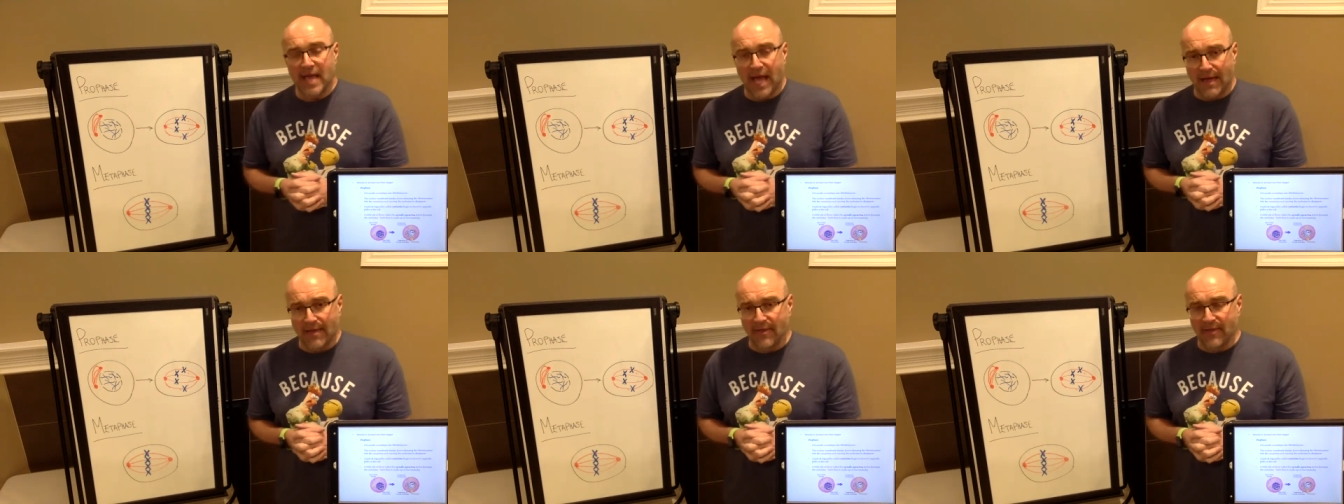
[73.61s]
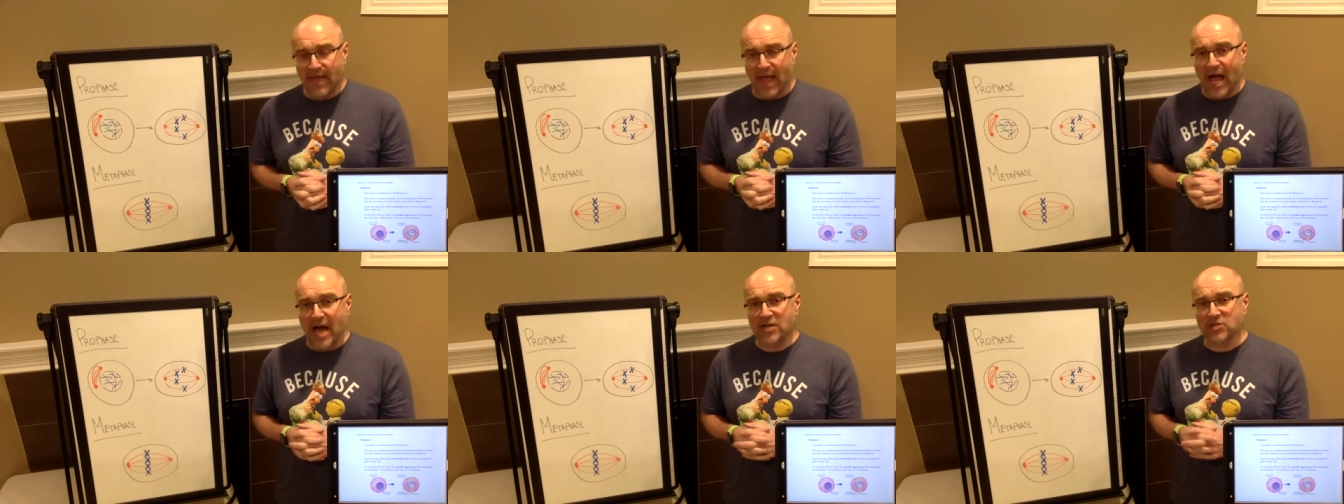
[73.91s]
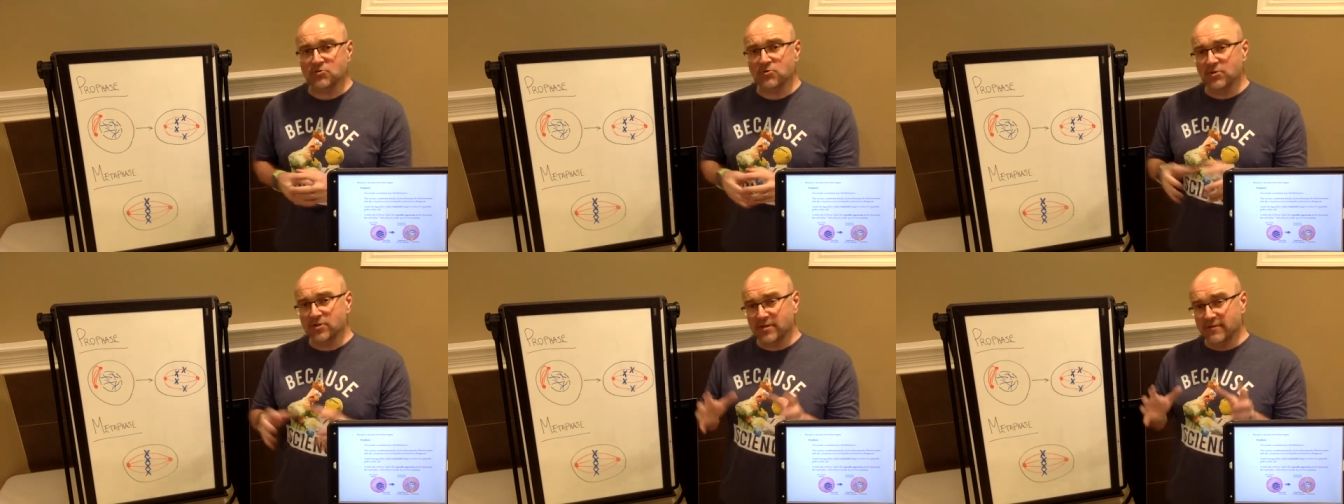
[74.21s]
and then the
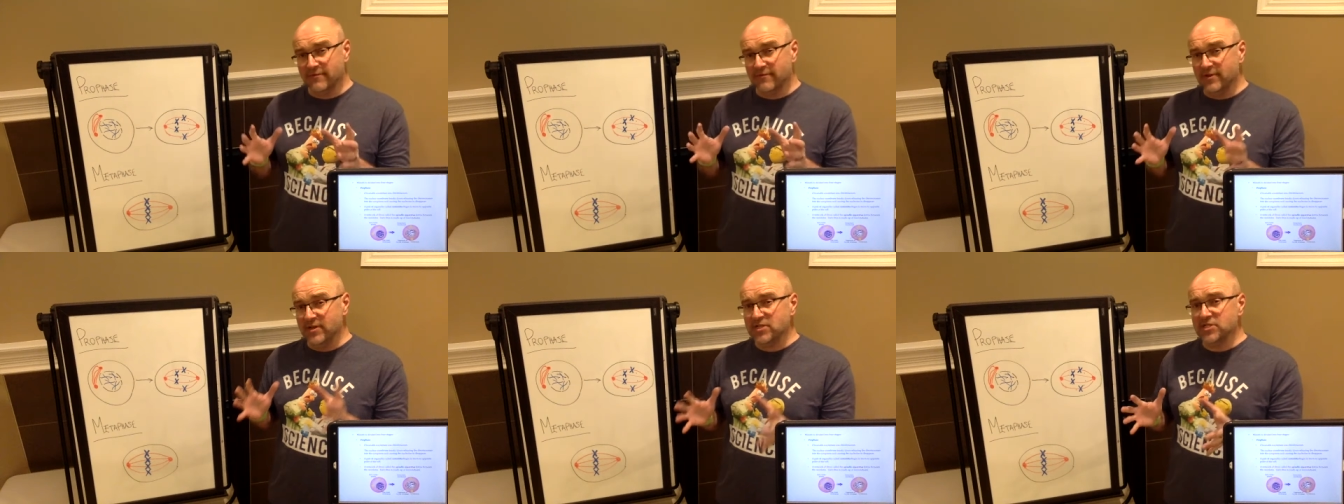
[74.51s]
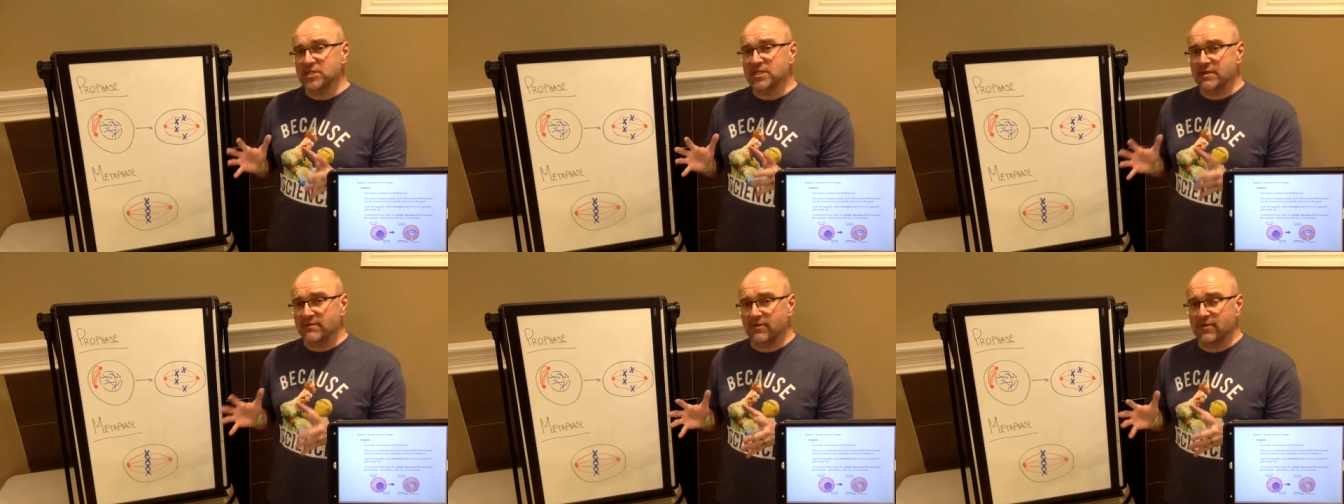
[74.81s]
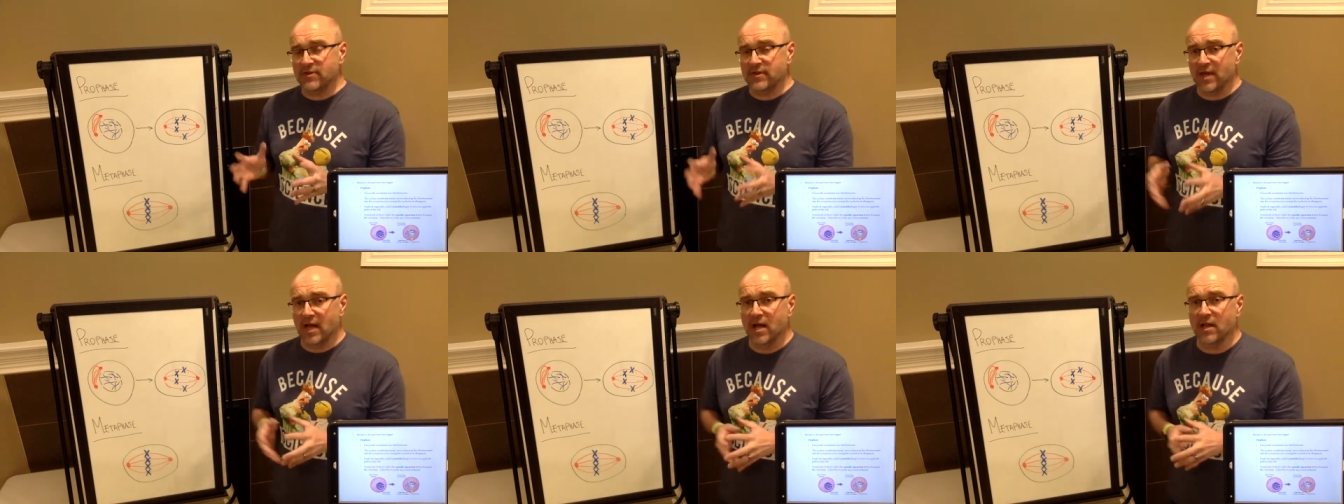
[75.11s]
actual division of the
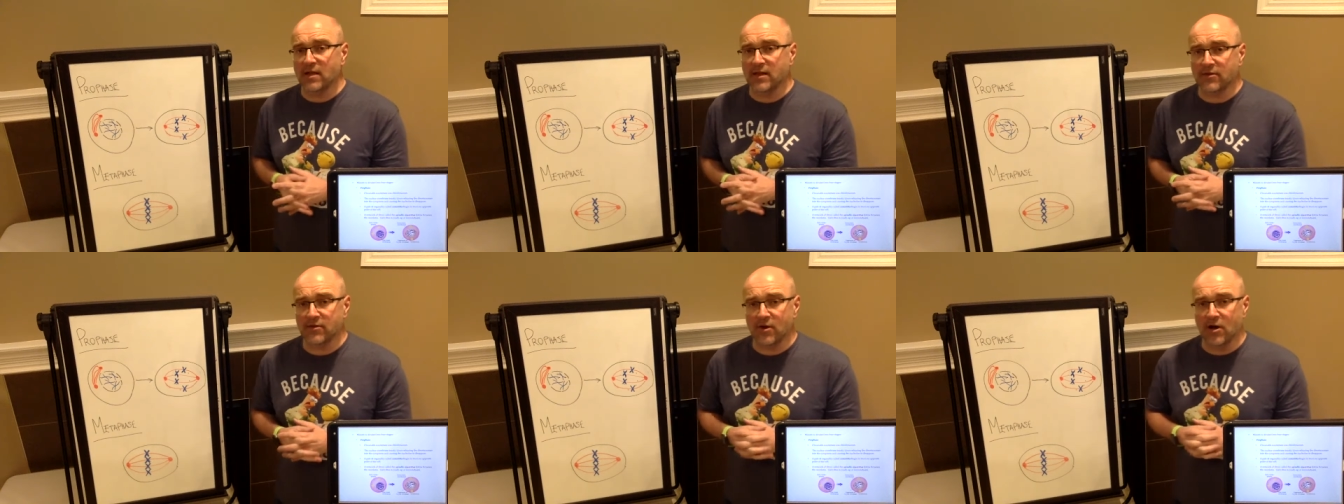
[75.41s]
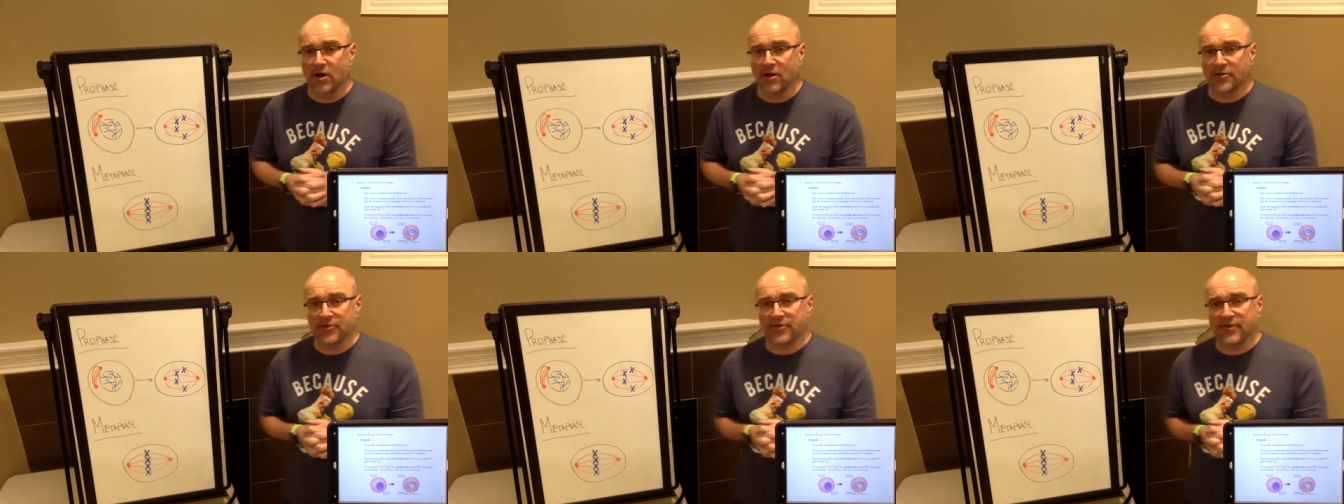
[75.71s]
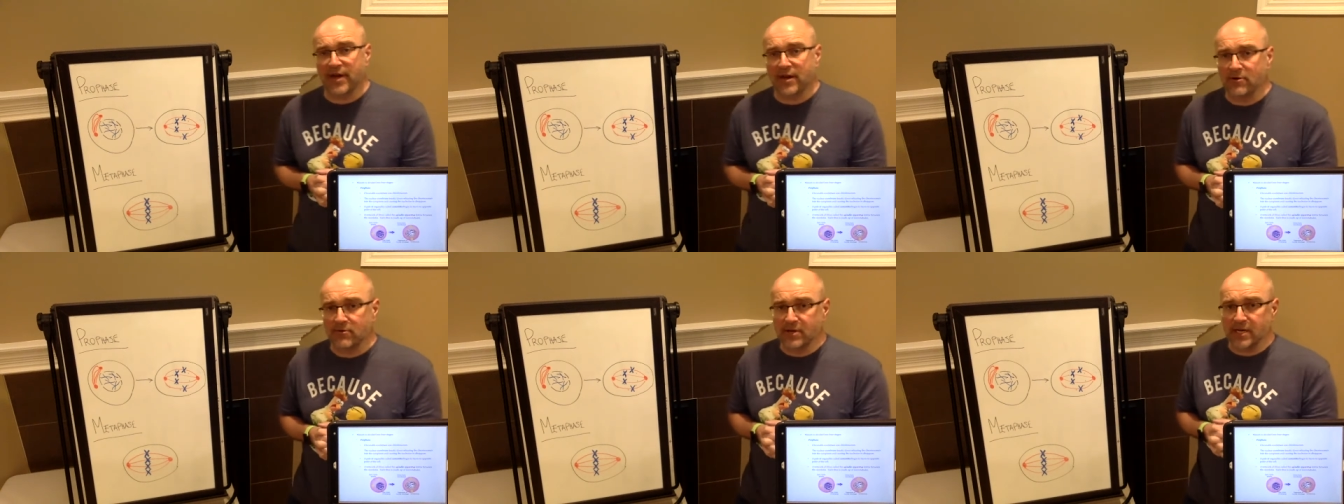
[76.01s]
cell is called
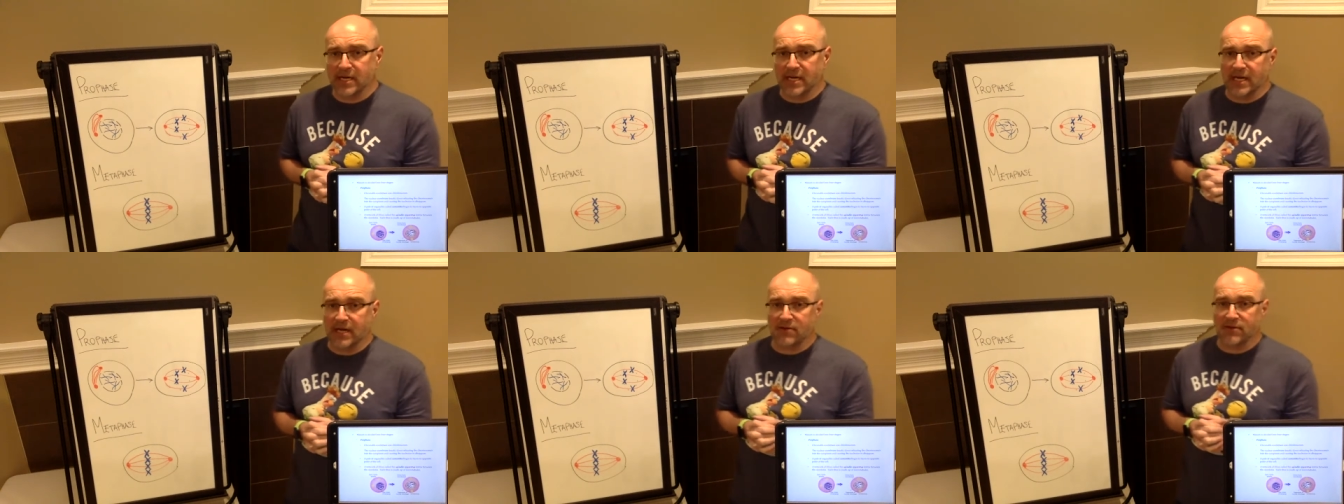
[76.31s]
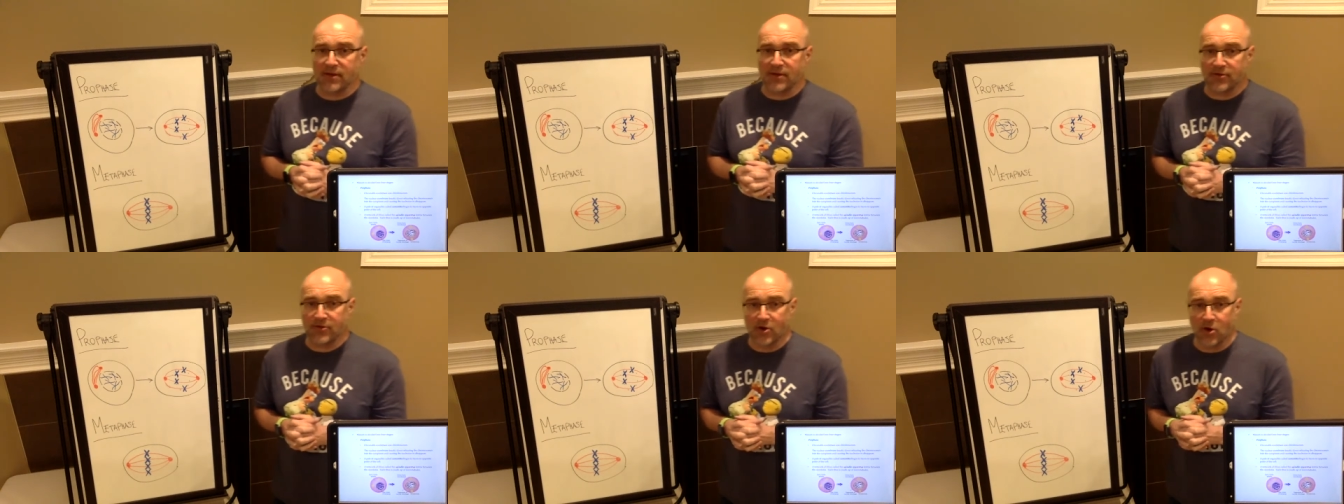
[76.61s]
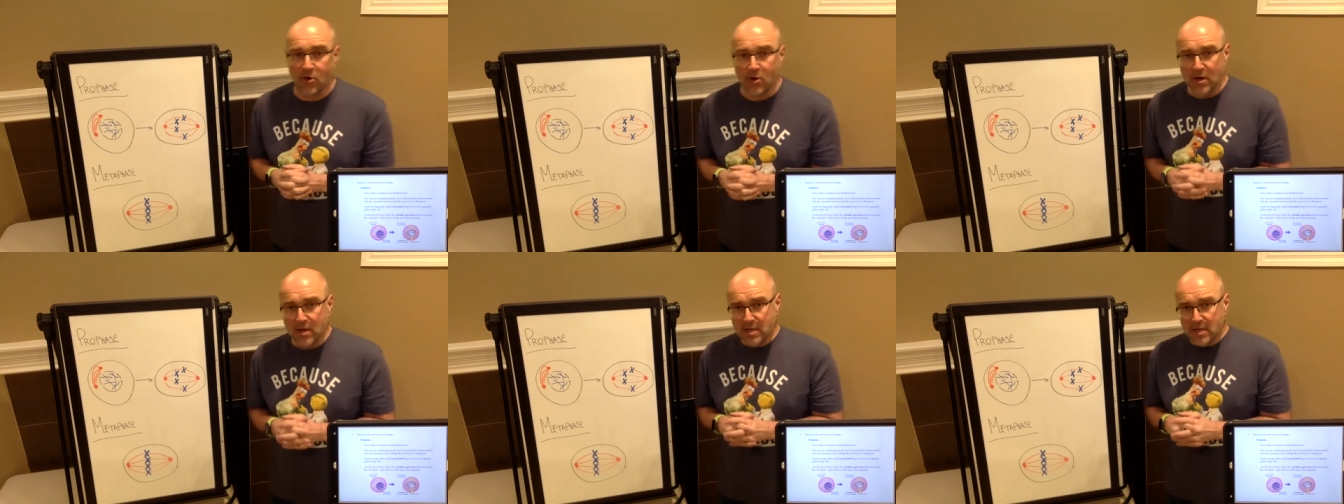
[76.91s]
cytokinesis.
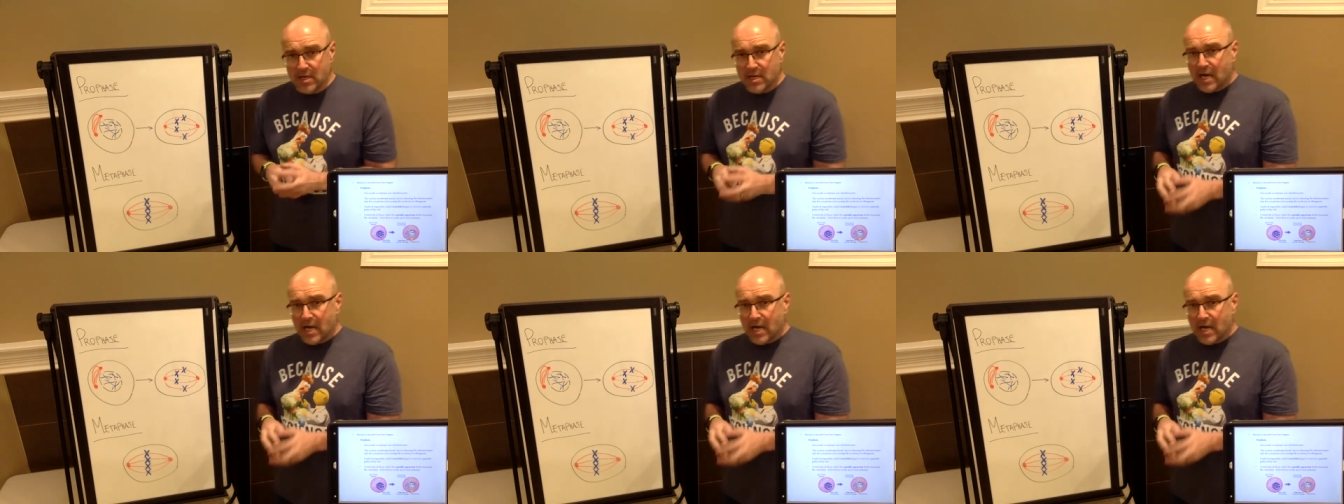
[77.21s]
So